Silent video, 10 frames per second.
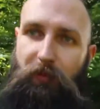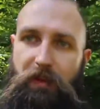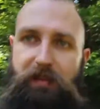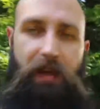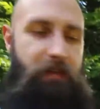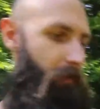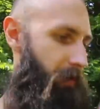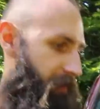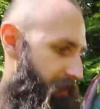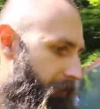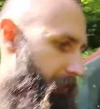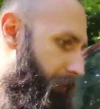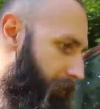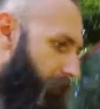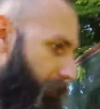let's get to the
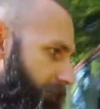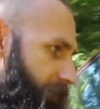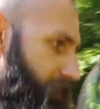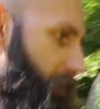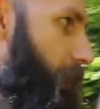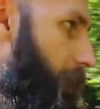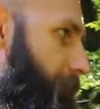interior of this car.